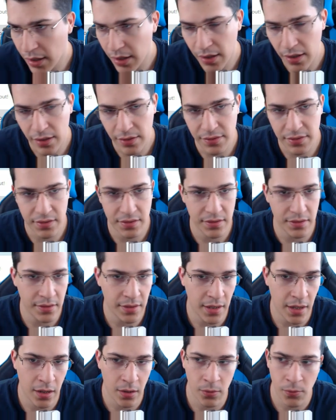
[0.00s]
and
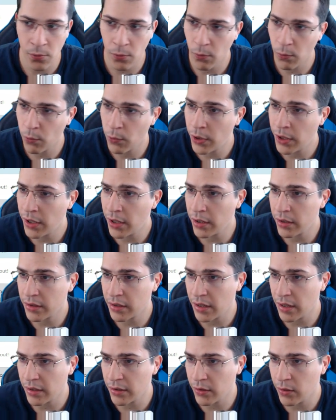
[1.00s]
now we
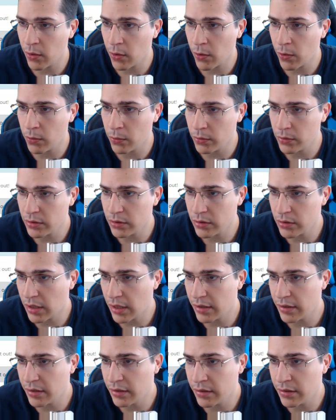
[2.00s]
can go
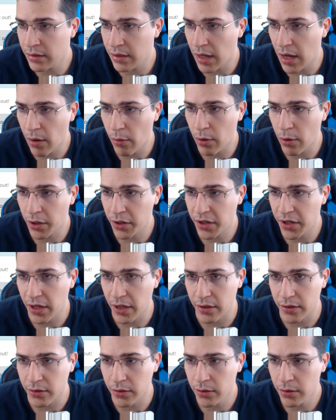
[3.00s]
in our
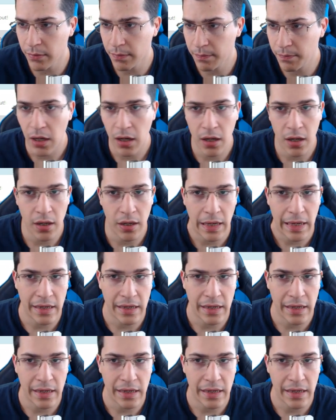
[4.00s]
header uh,